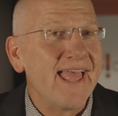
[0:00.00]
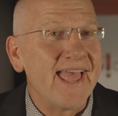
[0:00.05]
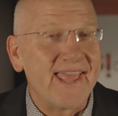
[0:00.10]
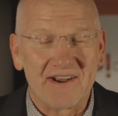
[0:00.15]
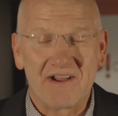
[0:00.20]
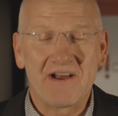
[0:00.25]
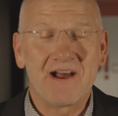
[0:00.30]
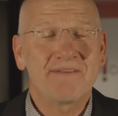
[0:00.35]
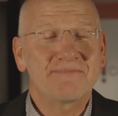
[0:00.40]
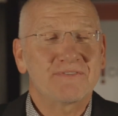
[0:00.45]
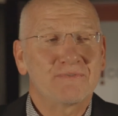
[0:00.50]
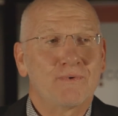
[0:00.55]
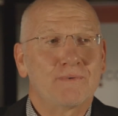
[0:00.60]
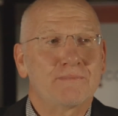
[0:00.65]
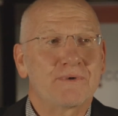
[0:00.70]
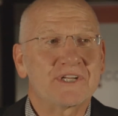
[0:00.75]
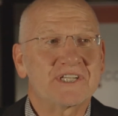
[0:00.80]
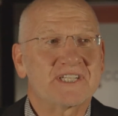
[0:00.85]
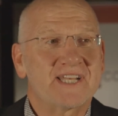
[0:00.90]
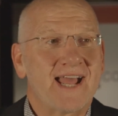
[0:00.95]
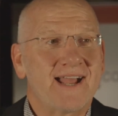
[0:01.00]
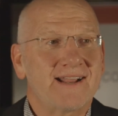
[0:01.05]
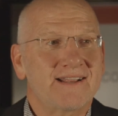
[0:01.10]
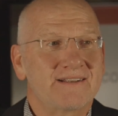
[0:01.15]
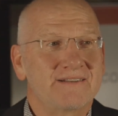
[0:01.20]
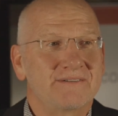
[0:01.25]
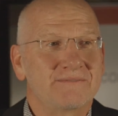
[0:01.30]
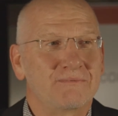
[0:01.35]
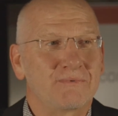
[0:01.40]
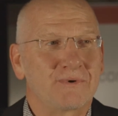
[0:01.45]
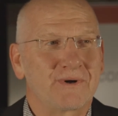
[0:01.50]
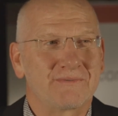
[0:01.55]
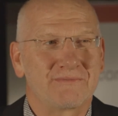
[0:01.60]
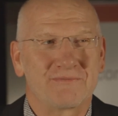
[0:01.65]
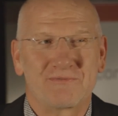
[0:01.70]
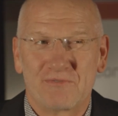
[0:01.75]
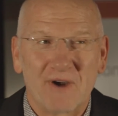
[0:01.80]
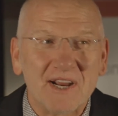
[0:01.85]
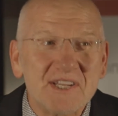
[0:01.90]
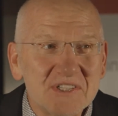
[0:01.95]
And often when we're stuck, we're
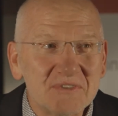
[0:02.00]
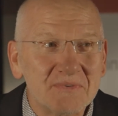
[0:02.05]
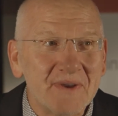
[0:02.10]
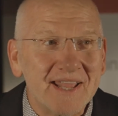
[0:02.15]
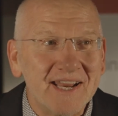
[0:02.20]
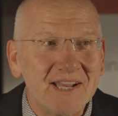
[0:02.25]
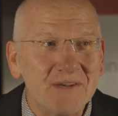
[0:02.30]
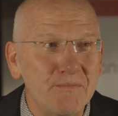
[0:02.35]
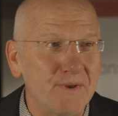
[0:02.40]
frustrated